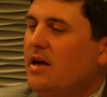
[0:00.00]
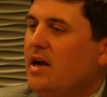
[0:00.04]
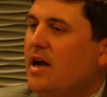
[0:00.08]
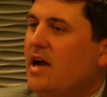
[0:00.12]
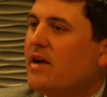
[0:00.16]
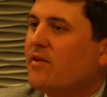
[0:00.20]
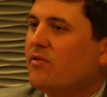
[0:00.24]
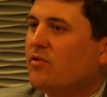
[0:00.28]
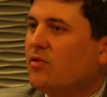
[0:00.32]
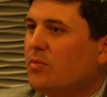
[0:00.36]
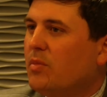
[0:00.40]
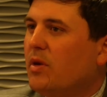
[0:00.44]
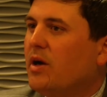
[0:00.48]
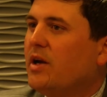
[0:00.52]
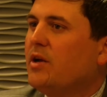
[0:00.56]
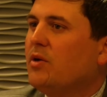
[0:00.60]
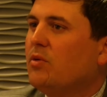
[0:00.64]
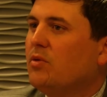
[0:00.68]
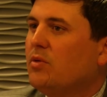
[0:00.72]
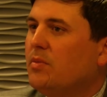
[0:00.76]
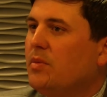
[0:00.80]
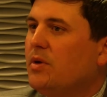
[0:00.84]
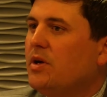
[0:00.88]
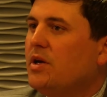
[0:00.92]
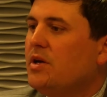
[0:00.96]
everybody
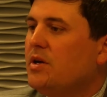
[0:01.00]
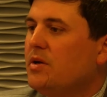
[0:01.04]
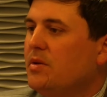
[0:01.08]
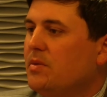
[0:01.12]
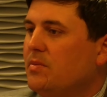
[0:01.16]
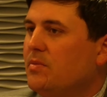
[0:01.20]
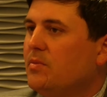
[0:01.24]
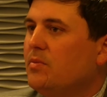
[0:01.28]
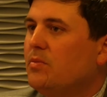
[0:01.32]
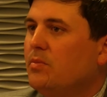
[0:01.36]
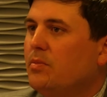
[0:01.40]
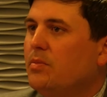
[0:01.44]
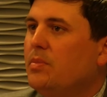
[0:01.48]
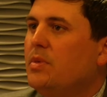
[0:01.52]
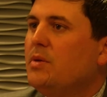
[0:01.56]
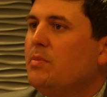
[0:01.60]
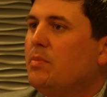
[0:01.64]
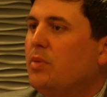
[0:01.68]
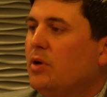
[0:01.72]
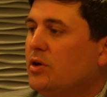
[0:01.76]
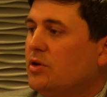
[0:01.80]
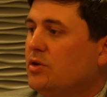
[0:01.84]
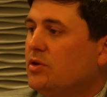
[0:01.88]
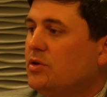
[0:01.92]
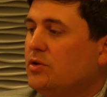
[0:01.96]
would be
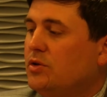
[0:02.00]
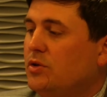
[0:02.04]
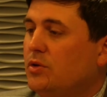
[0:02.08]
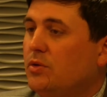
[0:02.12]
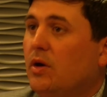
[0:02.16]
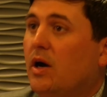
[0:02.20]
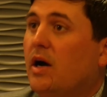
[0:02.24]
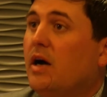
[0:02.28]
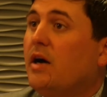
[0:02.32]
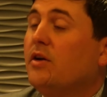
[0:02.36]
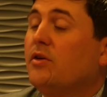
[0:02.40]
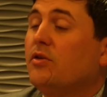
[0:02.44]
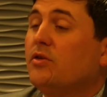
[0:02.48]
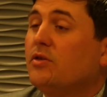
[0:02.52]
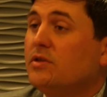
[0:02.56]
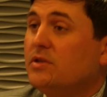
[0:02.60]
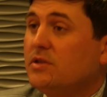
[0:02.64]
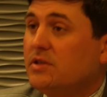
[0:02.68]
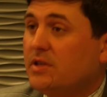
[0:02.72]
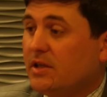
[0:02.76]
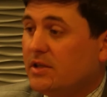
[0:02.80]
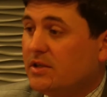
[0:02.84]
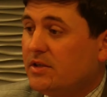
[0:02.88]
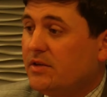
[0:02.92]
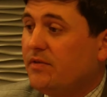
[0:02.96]
pushed to a
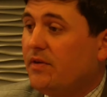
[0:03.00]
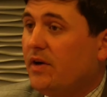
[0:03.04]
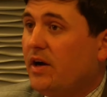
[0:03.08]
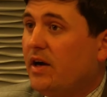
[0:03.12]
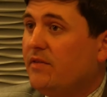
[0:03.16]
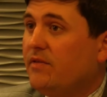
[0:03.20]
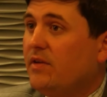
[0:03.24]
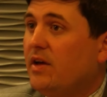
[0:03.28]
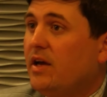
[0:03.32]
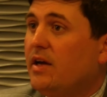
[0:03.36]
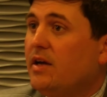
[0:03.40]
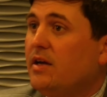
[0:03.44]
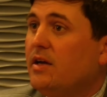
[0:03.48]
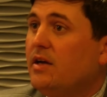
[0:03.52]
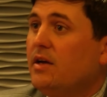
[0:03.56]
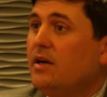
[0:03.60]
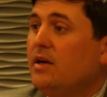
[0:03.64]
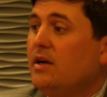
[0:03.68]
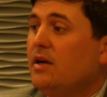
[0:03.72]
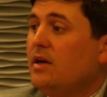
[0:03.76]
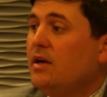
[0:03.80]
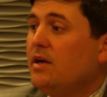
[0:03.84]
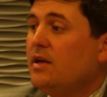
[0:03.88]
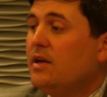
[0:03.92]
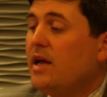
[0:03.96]
165-day
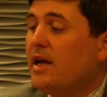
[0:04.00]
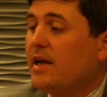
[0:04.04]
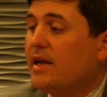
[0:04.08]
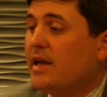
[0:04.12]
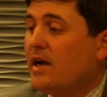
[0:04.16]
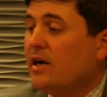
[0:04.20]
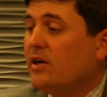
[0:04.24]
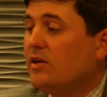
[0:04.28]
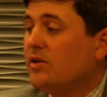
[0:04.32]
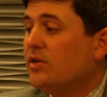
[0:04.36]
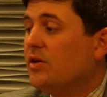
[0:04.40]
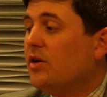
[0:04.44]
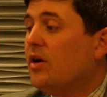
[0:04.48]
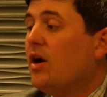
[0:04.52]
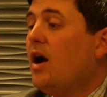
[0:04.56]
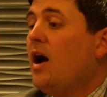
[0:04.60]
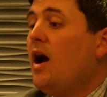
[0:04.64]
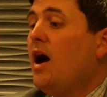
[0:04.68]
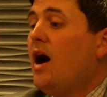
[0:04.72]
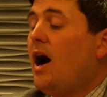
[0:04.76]
calendar.